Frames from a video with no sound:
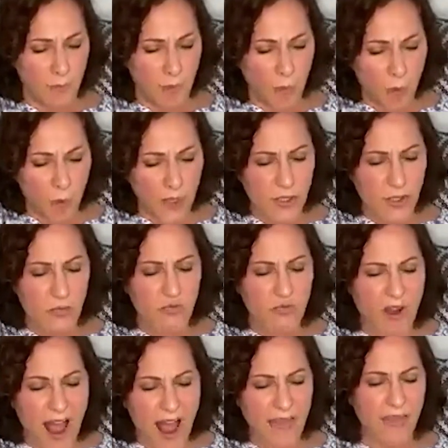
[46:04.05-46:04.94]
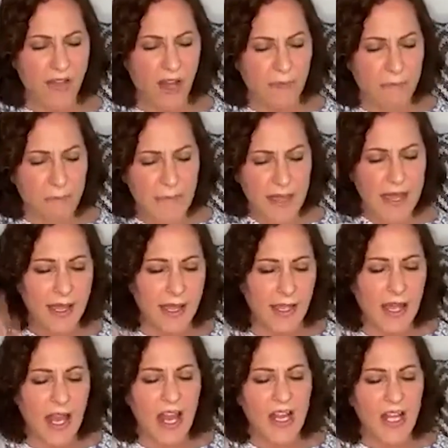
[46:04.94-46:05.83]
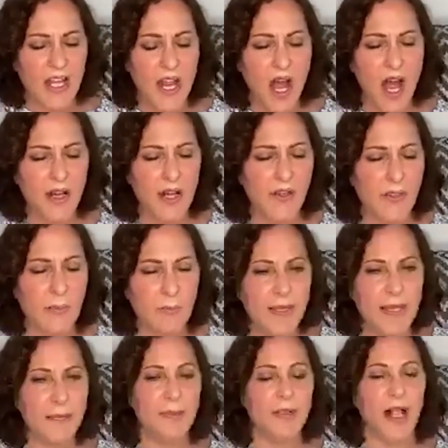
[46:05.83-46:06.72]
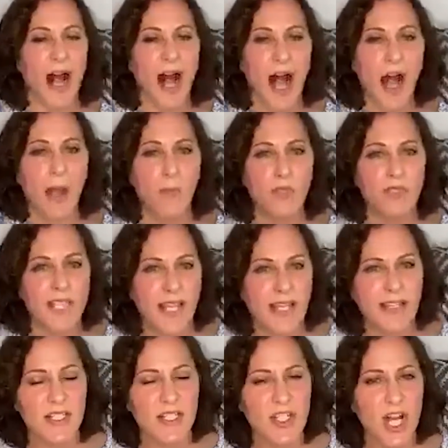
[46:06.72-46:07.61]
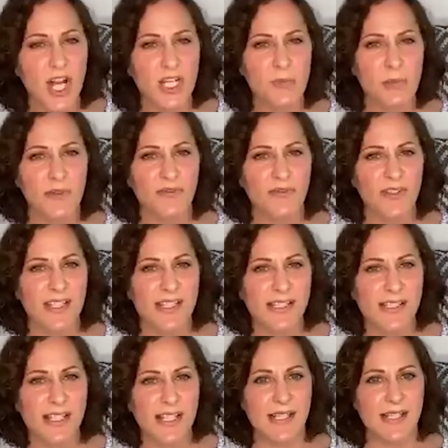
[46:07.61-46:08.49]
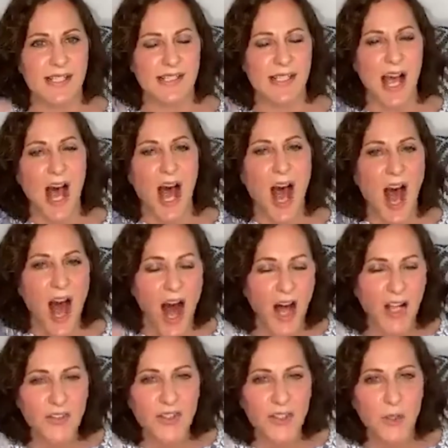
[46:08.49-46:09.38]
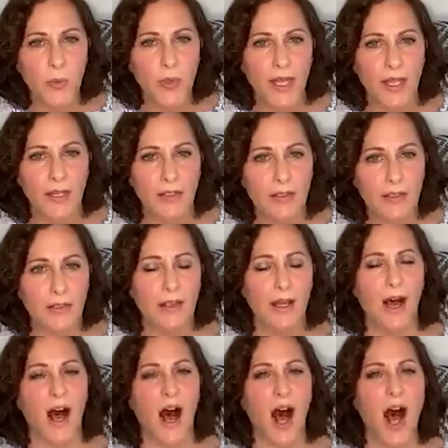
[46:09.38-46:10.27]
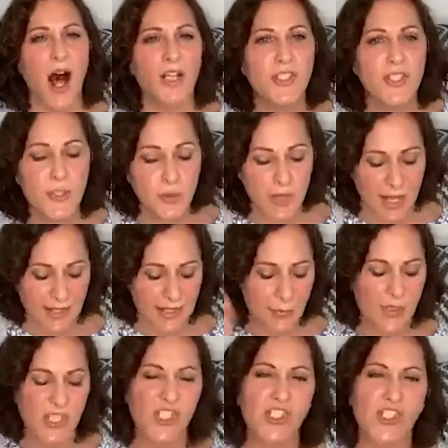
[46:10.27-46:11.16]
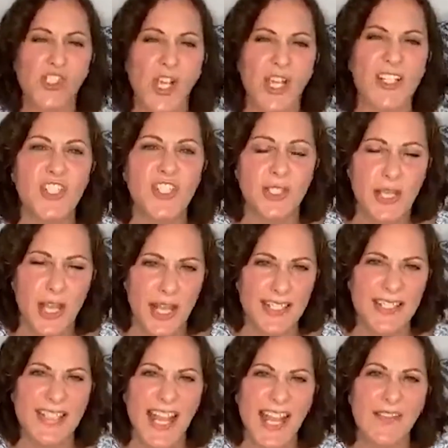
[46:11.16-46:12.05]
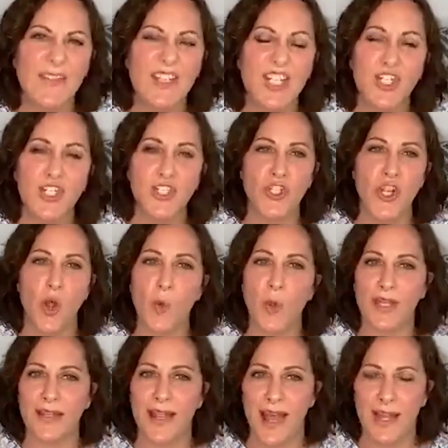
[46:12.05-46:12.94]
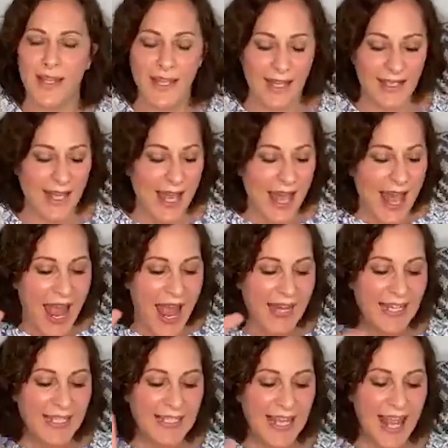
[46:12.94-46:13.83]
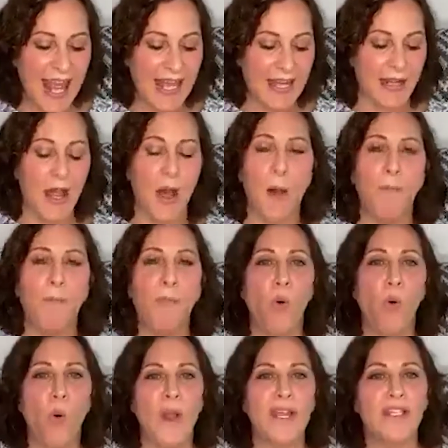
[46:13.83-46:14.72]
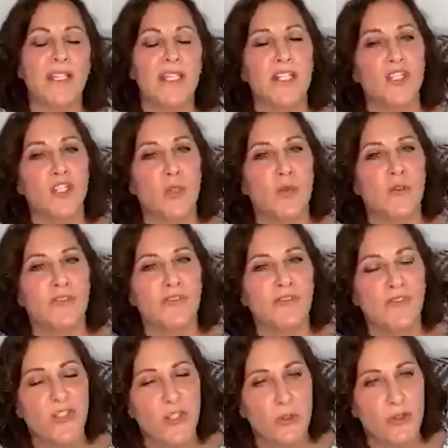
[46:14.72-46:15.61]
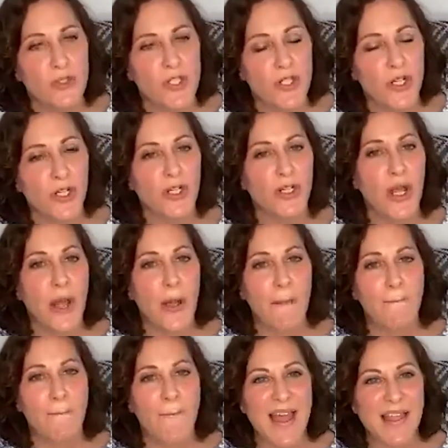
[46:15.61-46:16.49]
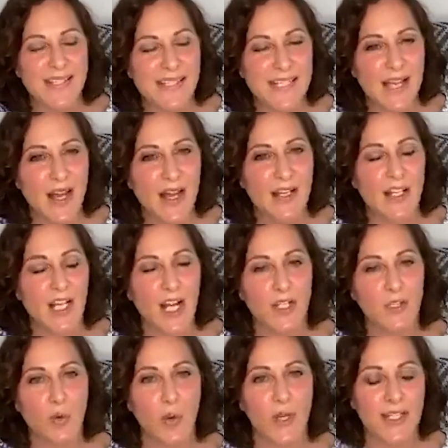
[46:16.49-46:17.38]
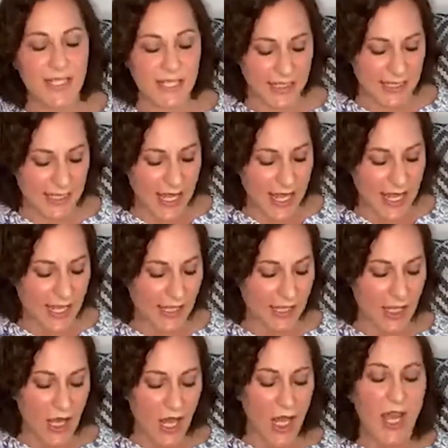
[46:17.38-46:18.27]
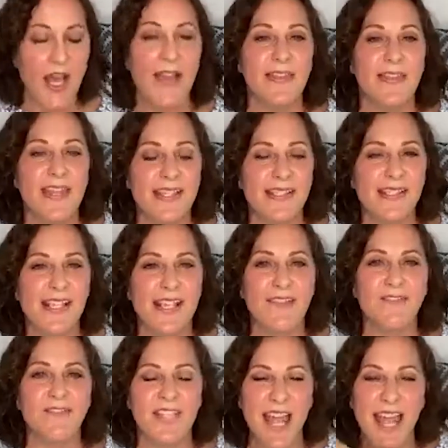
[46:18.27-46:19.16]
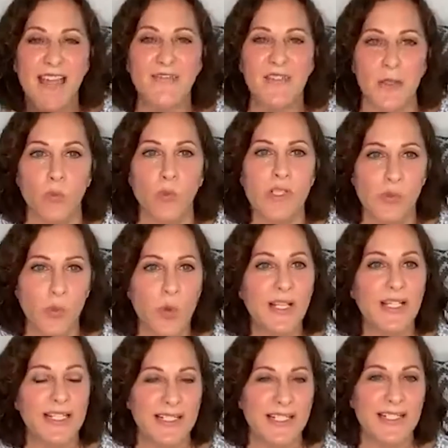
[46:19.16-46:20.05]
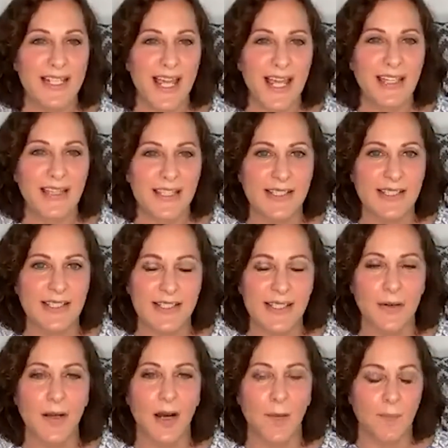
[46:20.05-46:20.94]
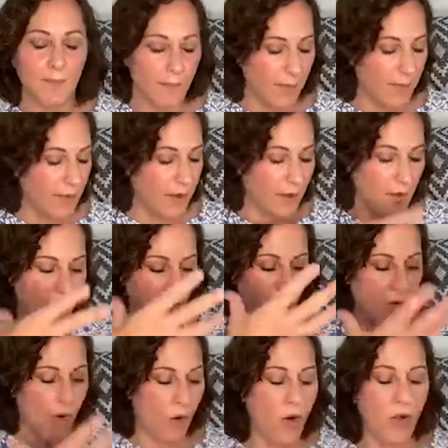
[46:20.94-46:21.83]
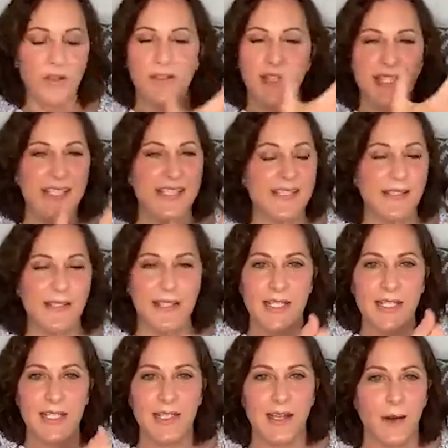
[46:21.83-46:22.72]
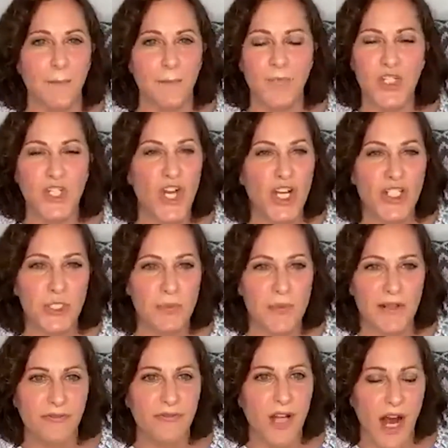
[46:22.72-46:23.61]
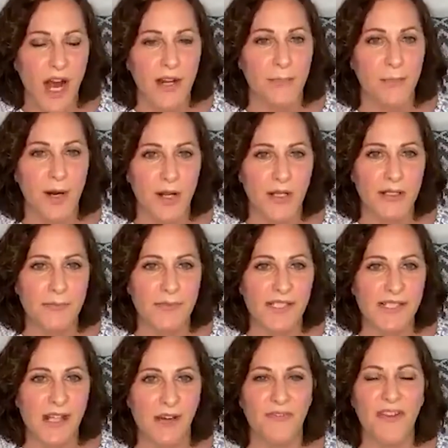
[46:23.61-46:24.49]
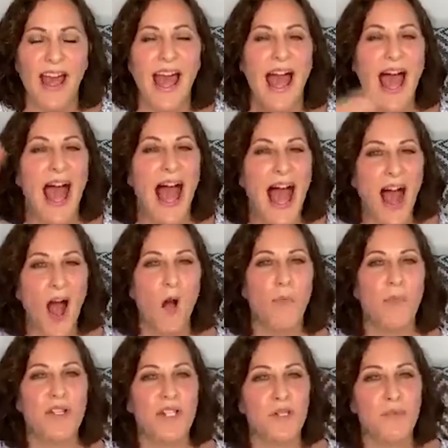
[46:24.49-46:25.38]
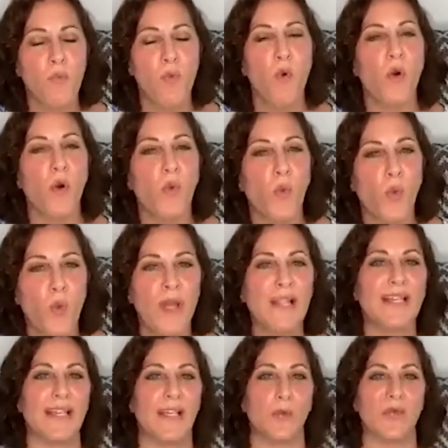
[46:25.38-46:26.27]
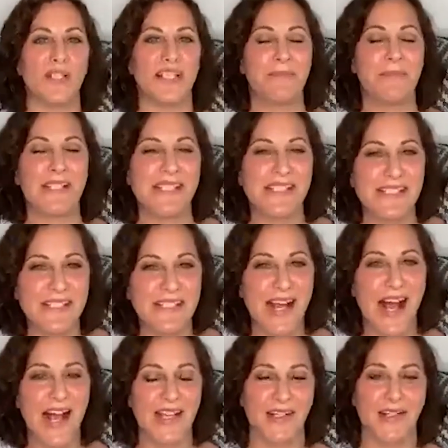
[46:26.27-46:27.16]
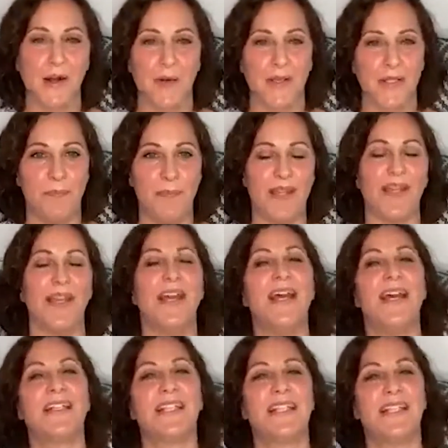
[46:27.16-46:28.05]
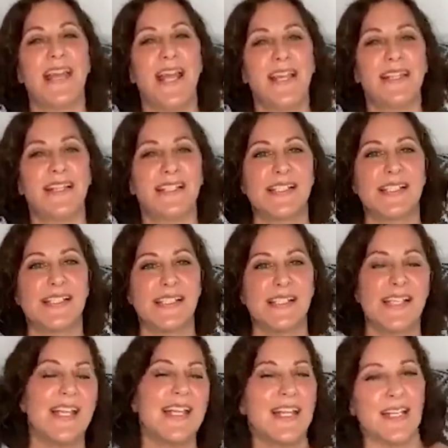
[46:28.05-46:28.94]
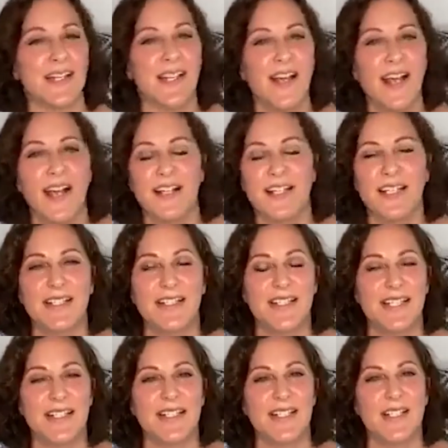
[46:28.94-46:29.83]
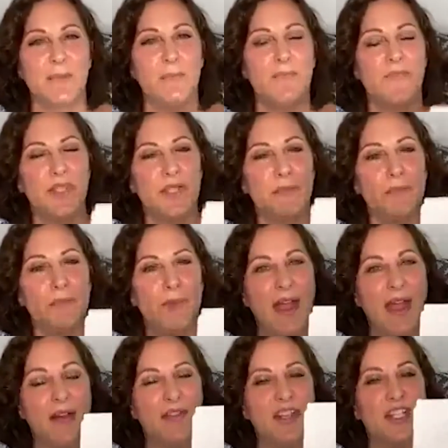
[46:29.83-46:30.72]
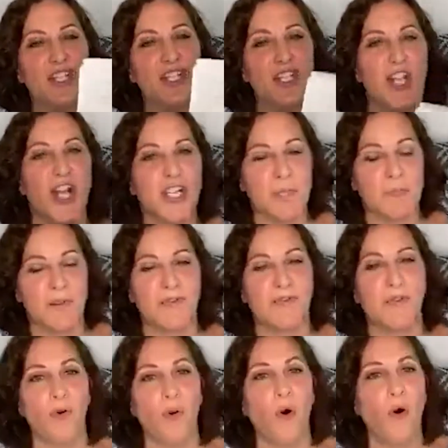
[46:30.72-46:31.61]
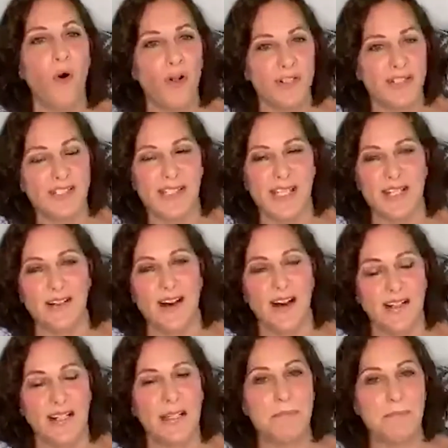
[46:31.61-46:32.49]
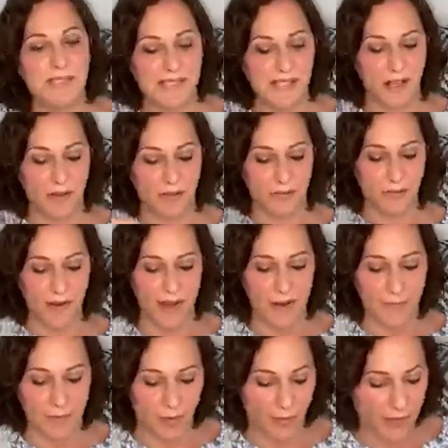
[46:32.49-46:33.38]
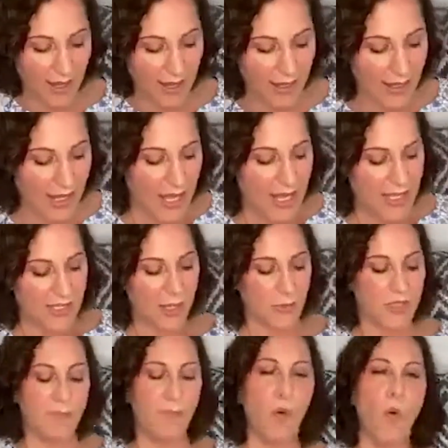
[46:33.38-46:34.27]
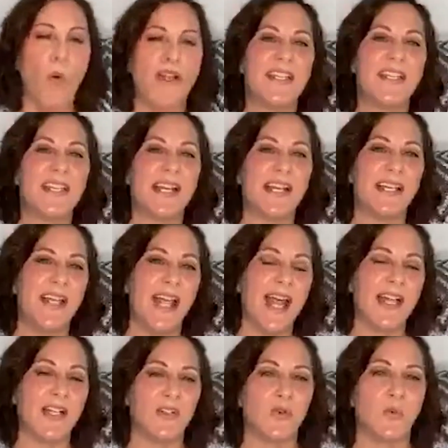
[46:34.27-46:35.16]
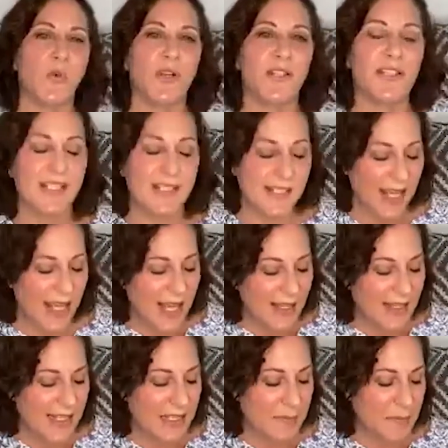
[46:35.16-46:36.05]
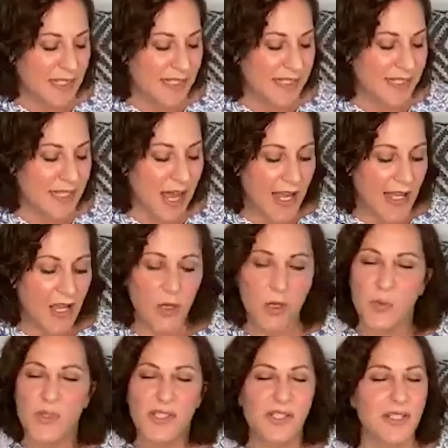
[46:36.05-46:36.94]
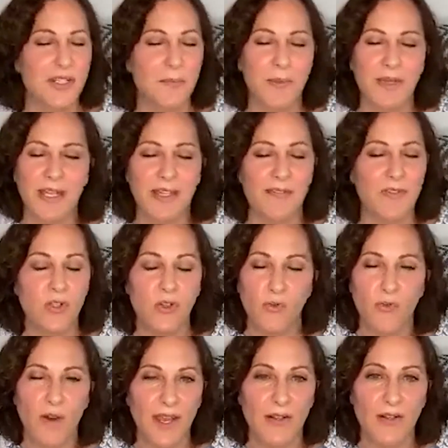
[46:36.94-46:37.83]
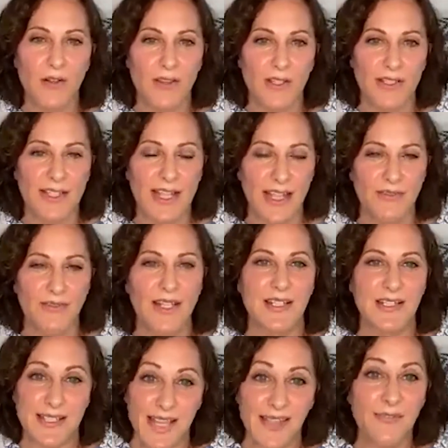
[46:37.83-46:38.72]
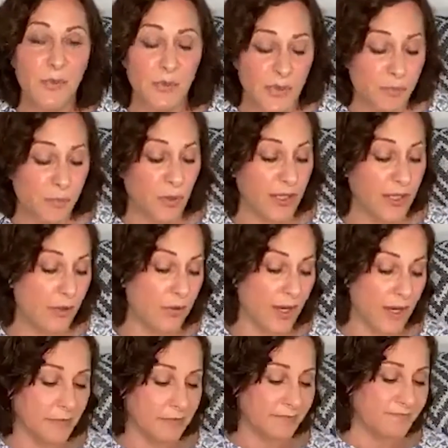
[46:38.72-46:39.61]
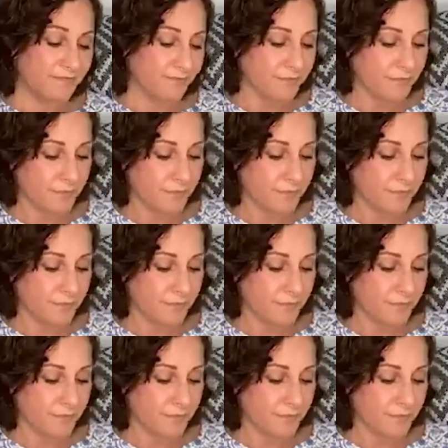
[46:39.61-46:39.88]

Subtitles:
Pour your wrath on me, not on the people. I will take the judgment for the sins. I'll do it. I'll do it. And it was so, and David is showing that again and again, pointing to a future messianic anointed king. If David was willing to take all this judgment of God upon himself, how much more willing was the Messiah going to be to take the sin, to bear the judgment for all sin on himself, right? Okay? So it's pointing again toward this Messiah who was going to be even greater than David. And David was pretty great.